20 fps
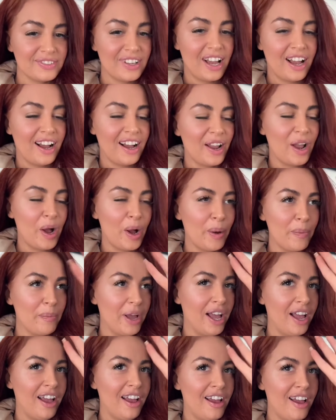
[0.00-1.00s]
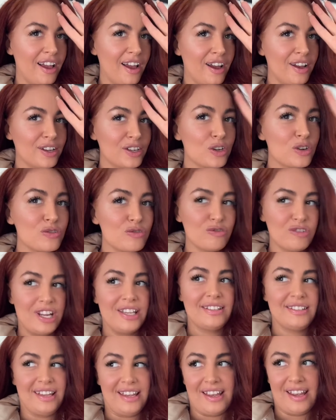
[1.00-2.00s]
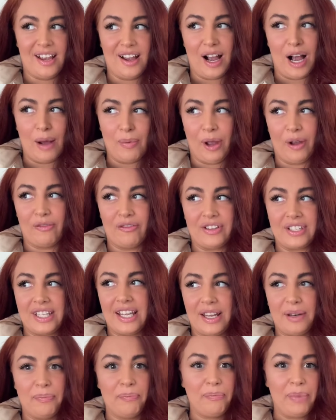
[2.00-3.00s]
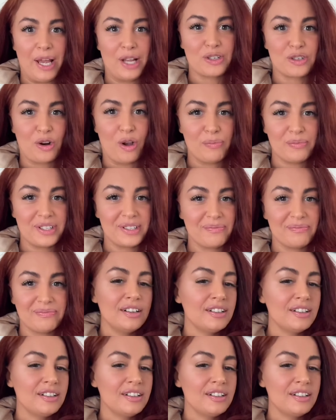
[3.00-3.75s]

I am crazy about visiting pet shops.